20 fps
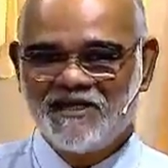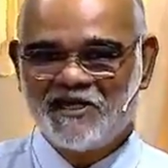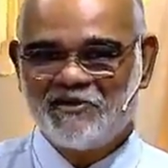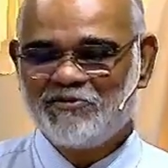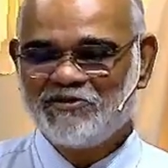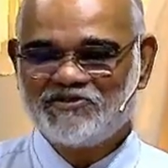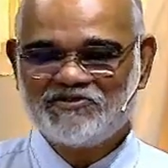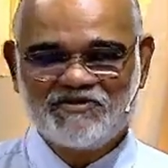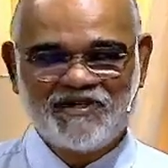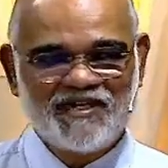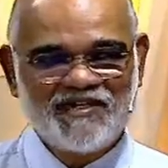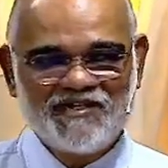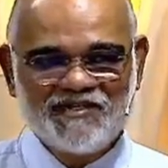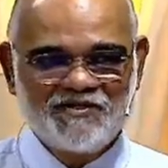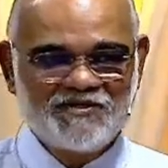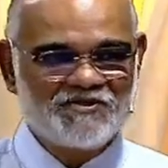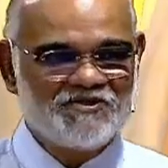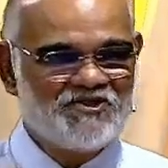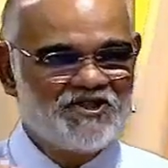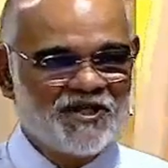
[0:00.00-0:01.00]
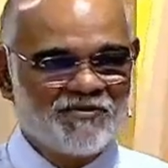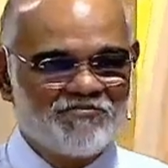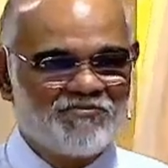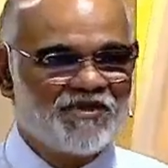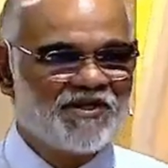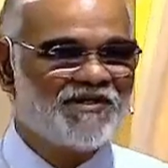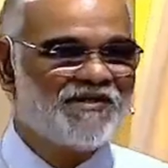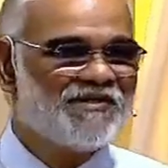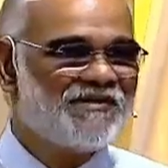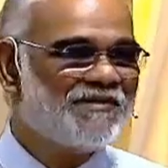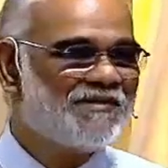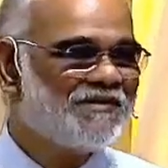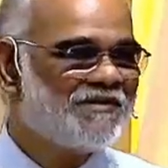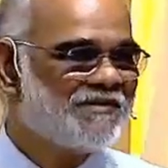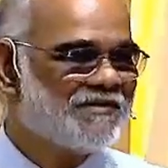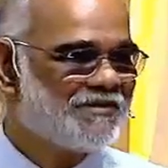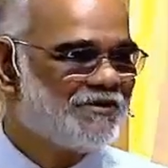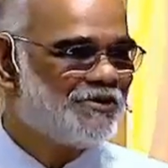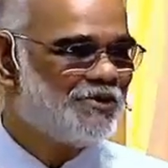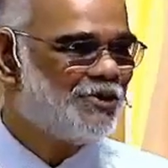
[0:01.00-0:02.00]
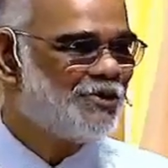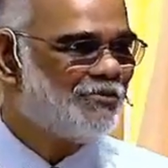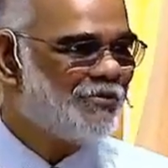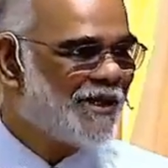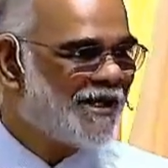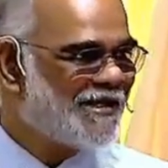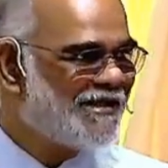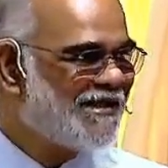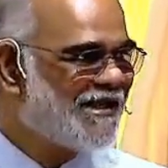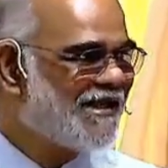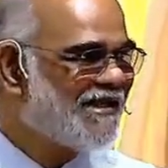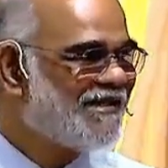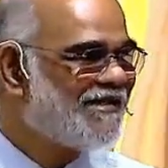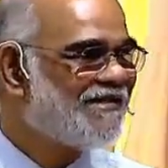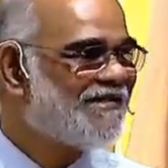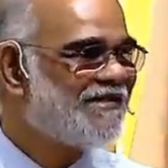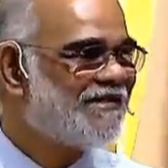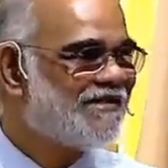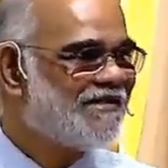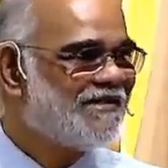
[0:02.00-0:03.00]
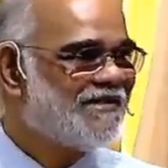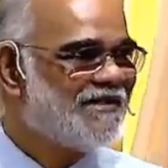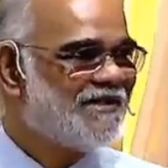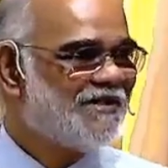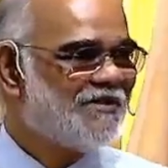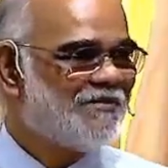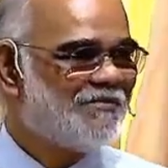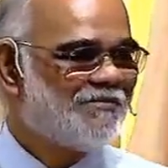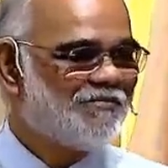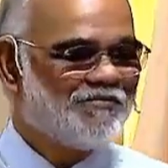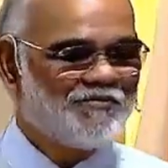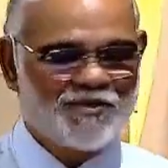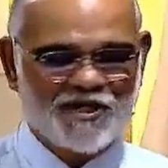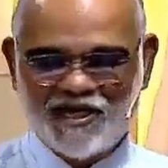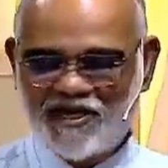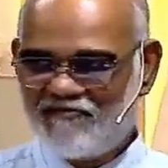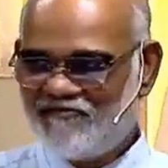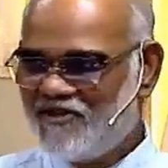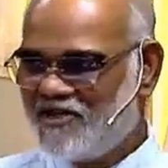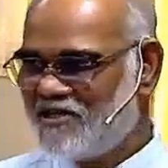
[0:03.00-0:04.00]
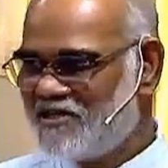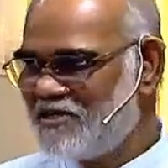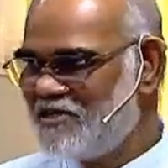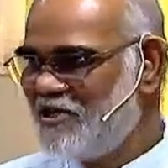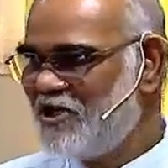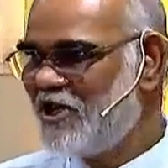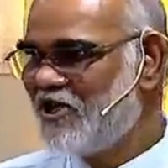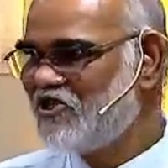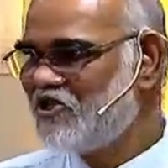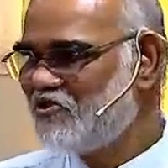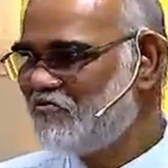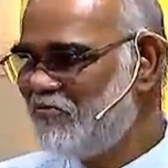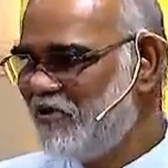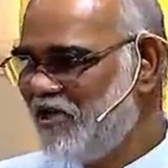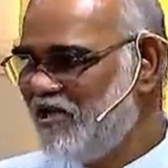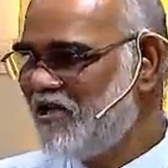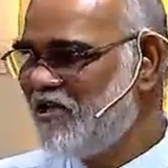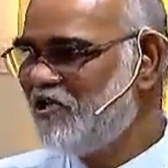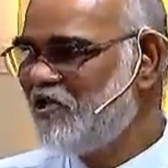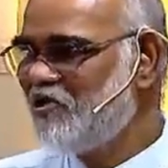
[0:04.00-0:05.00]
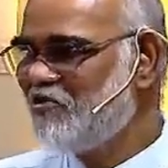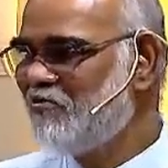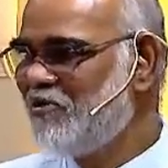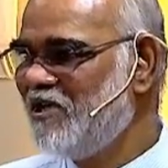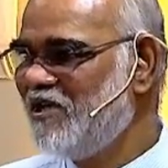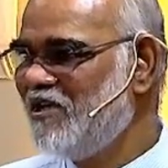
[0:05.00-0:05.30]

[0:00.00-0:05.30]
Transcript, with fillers: I was ready to jump in, do my thing, but I've heard God speaking to